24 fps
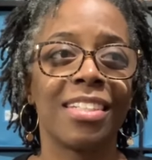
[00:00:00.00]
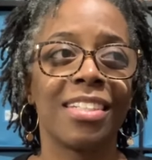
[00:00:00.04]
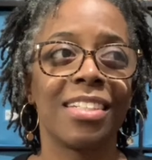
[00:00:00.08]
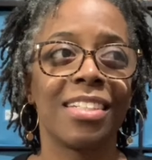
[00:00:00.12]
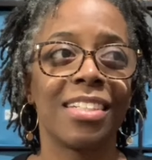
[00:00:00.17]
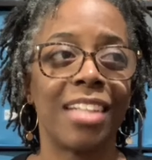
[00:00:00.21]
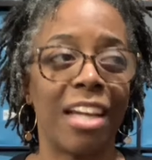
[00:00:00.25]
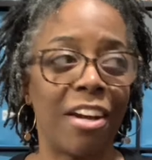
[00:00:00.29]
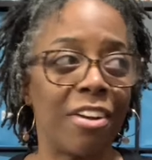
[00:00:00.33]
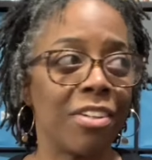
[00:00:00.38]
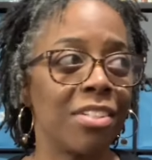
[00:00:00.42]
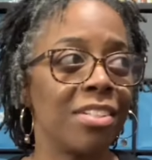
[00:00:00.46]

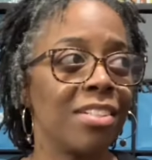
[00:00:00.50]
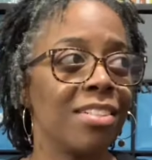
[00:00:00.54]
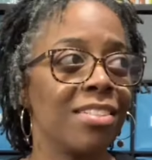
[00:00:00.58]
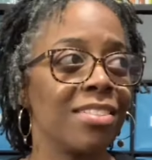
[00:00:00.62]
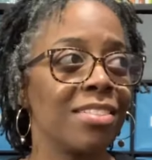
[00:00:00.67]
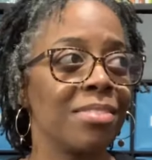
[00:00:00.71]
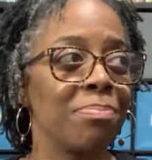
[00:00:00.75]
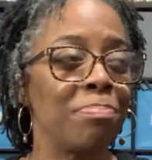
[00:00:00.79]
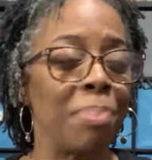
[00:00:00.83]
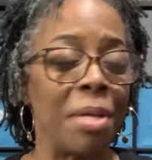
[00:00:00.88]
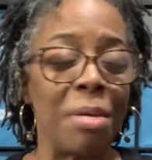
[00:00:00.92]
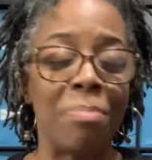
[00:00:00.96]

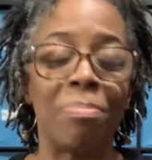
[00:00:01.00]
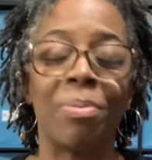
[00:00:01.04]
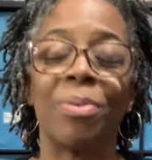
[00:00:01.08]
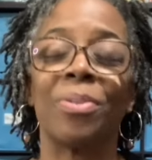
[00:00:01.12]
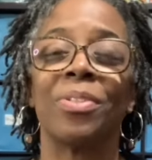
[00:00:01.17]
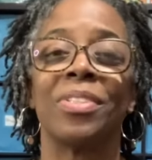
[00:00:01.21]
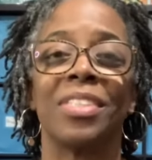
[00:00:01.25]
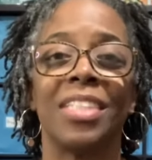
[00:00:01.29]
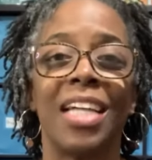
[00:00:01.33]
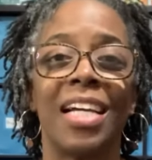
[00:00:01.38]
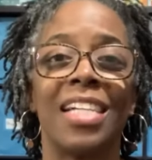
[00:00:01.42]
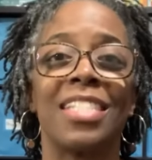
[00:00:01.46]
Characters? People,
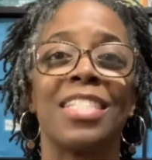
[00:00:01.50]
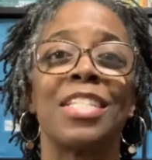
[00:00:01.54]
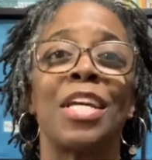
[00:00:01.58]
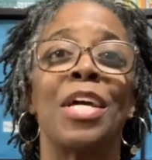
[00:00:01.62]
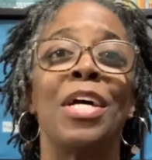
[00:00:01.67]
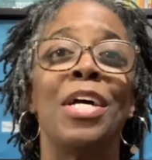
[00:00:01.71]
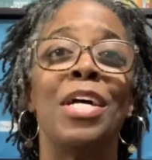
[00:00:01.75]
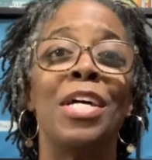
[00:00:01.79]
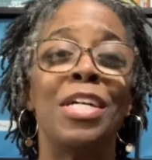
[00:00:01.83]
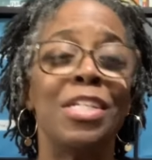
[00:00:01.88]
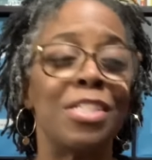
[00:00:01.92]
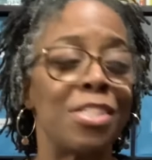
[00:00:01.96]
people. yes.
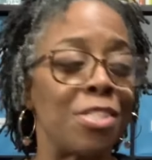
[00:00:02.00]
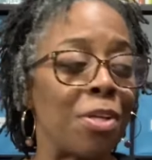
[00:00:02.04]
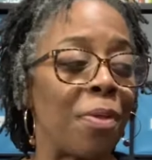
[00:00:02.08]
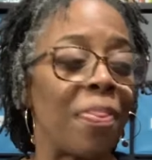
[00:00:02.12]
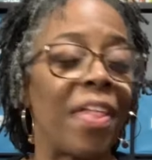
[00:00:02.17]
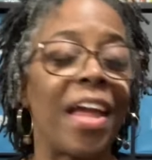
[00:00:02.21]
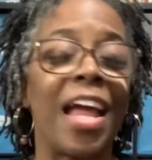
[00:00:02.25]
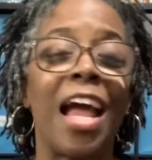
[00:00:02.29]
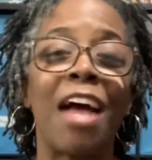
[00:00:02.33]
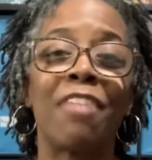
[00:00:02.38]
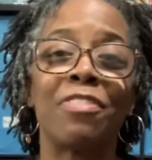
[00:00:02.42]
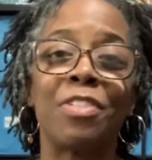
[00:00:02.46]
Characters. So
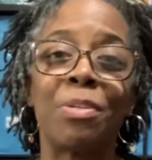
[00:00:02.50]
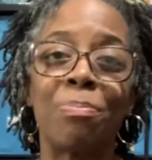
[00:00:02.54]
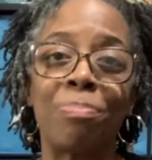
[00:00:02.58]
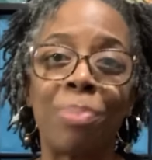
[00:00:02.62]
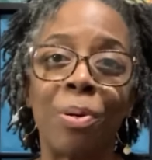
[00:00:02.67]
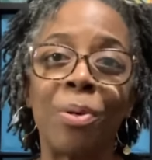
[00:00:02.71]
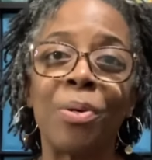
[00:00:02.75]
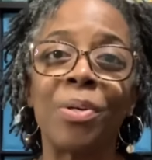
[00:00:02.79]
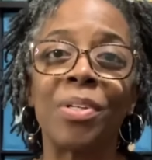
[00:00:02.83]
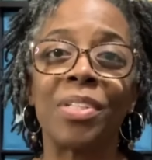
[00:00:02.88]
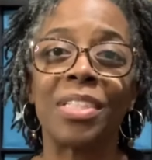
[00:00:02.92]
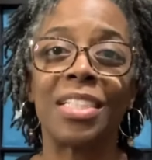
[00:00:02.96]
they have to
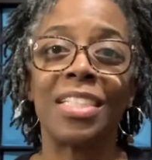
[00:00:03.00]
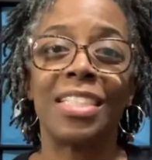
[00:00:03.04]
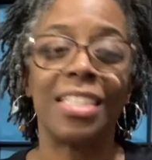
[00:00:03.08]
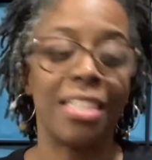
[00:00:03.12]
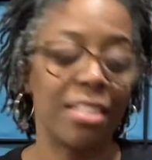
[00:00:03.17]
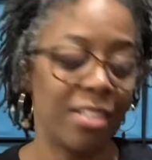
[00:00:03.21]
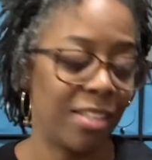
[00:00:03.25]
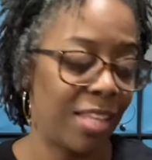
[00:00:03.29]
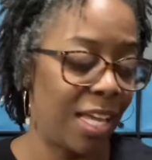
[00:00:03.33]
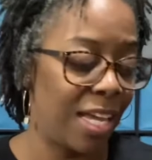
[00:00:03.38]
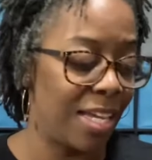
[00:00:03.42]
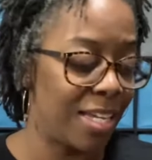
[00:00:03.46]
pull
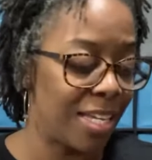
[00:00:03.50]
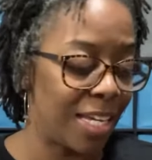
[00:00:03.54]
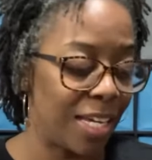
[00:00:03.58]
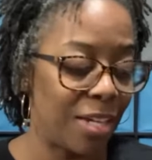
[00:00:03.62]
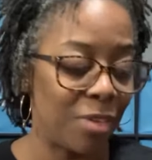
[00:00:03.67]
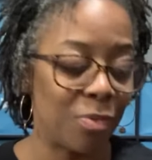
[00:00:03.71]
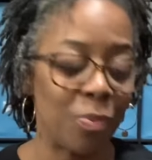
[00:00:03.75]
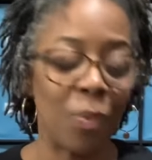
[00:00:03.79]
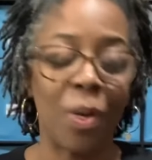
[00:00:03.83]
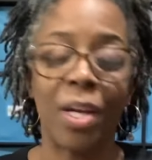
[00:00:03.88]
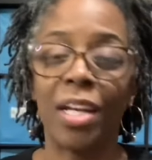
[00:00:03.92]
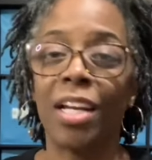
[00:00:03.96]
until they
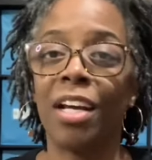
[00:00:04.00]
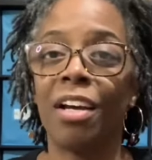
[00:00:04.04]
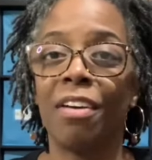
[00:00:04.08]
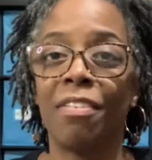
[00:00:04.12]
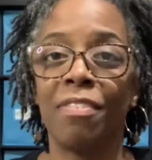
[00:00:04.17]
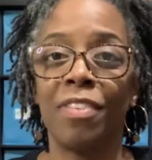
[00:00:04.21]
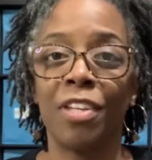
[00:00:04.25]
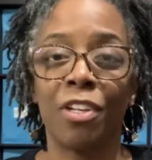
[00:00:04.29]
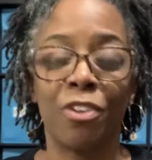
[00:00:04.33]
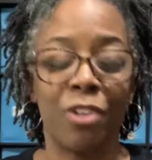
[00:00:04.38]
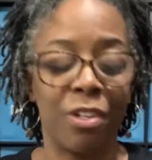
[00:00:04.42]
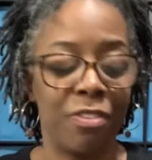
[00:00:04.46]
get one of
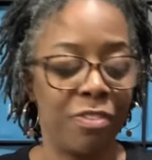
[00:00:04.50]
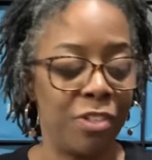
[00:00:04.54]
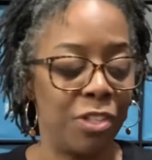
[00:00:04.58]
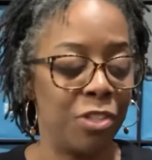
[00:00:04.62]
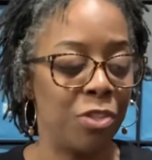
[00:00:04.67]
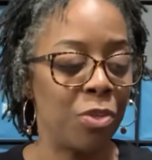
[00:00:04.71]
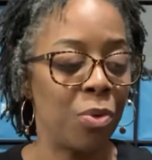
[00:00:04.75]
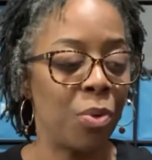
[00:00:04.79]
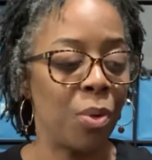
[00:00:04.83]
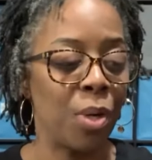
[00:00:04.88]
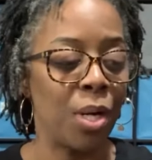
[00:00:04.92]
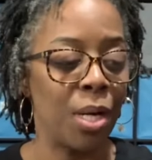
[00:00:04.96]
the
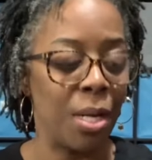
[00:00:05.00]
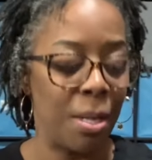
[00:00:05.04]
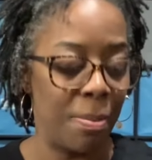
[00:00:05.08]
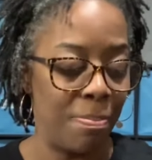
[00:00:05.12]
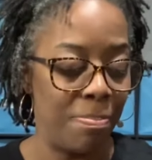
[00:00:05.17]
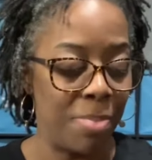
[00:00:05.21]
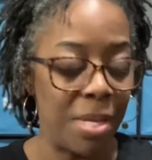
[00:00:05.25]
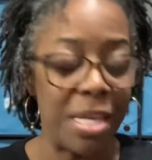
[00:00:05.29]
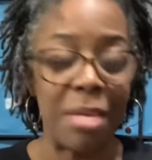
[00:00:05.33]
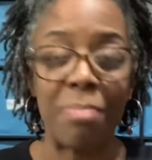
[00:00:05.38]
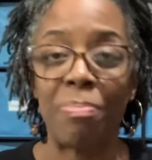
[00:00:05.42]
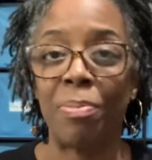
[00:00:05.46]
Gryffindor
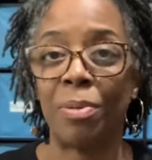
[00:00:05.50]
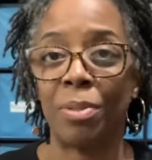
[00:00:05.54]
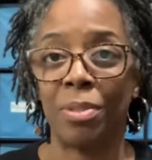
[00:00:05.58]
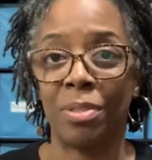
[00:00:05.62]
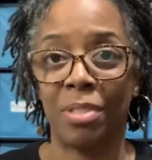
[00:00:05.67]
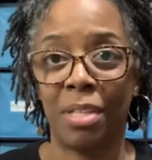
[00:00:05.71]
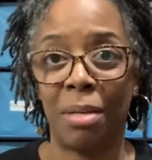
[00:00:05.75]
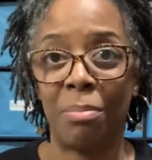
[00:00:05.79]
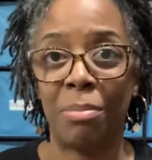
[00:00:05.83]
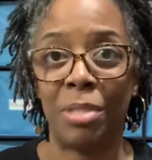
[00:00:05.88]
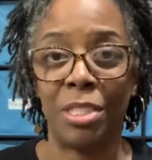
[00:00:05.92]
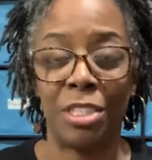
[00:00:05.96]
people.
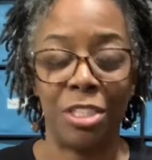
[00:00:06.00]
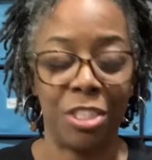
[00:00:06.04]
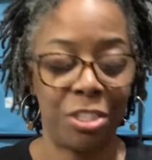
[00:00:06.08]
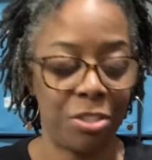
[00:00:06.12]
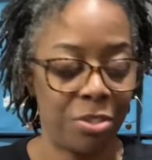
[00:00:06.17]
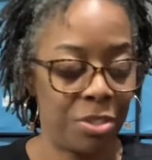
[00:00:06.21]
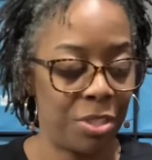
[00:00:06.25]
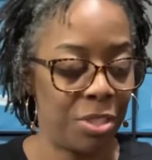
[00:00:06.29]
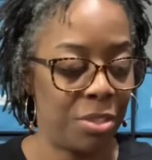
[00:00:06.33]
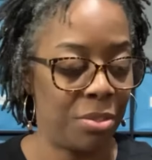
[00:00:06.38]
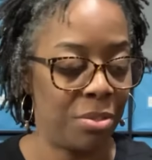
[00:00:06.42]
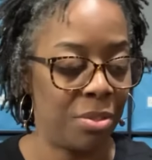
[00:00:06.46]
I'm going to show
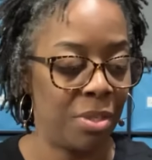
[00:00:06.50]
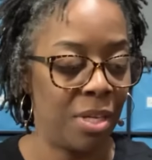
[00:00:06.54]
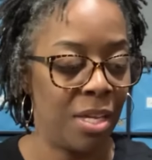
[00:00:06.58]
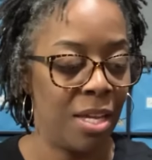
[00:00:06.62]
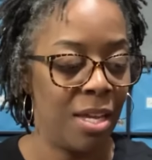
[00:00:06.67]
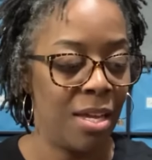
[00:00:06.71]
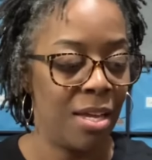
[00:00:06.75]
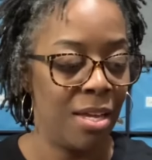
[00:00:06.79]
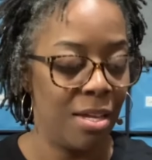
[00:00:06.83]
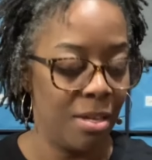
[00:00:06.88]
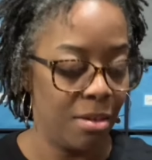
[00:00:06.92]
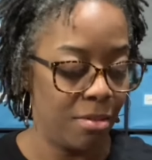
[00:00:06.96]
you
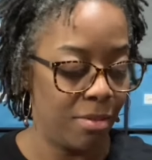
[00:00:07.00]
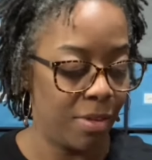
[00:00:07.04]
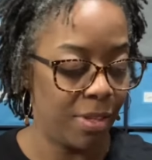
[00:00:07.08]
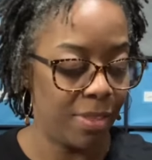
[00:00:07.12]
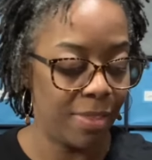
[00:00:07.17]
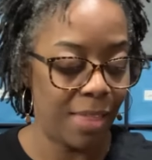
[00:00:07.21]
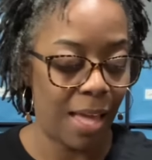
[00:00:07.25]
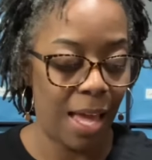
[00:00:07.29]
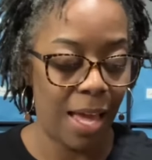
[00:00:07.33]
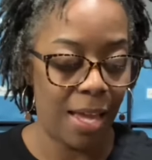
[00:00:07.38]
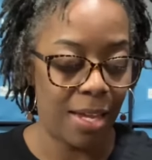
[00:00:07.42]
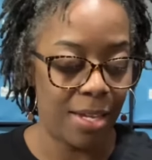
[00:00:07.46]
what
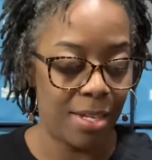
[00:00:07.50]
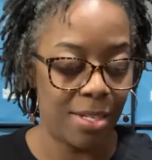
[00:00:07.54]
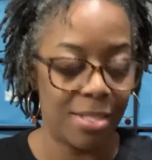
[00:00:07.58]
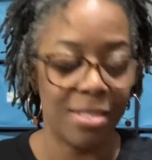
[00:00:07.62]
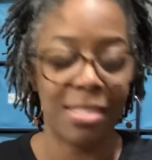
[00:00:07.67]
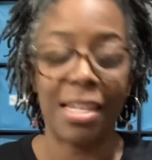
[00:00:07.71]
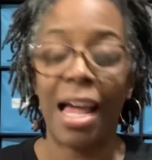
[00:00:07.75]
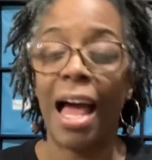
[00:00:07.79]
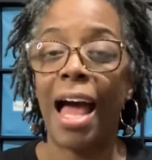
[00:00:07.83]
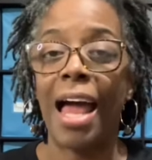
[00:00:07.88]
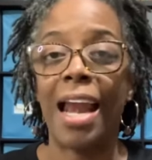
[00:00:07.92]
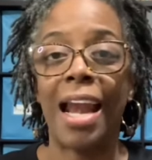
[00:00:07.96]
that
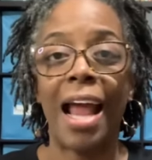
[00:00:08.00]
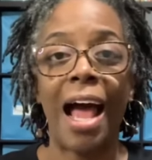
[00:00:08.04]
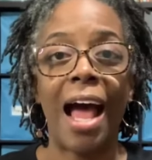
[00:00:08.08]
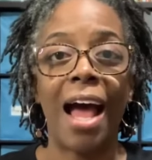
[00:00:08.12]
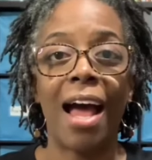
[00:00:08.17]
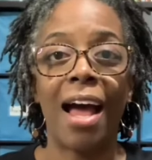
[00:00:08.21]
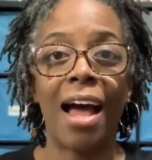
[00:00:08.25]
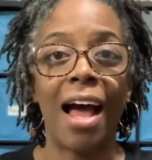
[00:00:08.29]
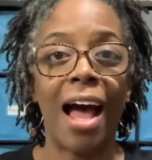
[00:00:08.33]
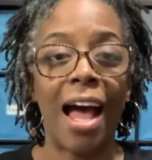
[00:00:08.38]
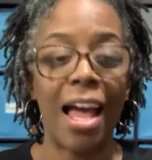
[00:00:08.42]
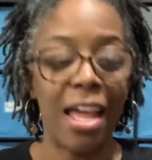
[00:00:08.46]
is. And
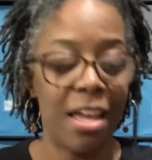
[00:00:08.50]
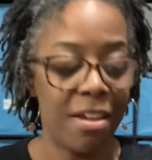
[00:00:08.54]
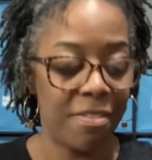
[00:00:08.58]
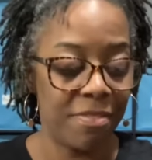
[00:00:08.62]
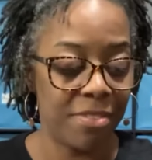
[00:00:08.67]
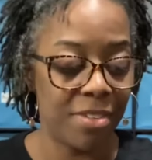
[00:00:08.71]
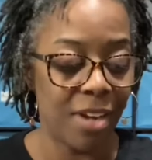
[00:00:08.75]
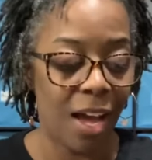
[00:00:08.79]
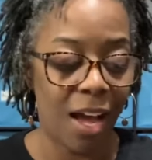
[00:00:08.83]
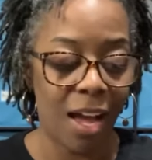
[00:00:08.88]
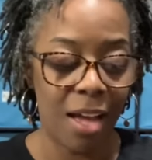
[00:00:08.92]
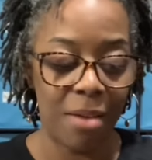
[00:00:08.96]
is I have
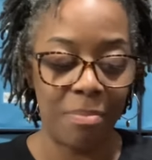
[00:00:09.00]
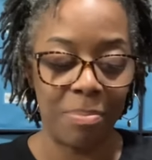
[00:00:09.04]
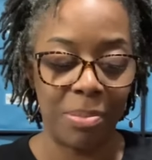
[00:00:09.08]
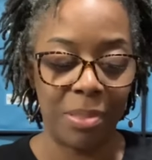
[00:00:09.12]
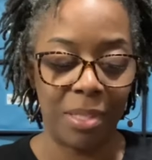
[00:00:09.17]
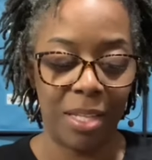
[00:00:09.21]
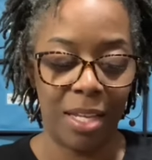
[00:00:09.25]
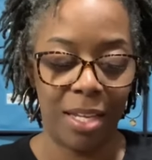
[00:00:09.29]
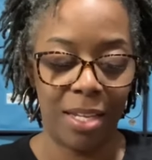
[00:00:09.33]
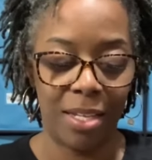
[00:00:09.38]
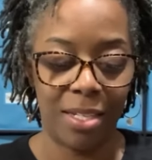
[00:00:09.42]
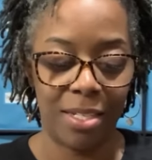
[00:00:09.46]
not
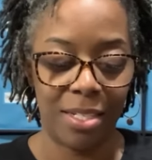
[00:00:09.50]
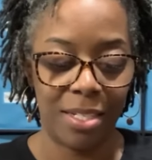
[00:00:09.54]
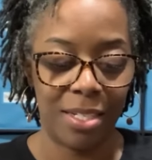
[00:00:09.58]
played.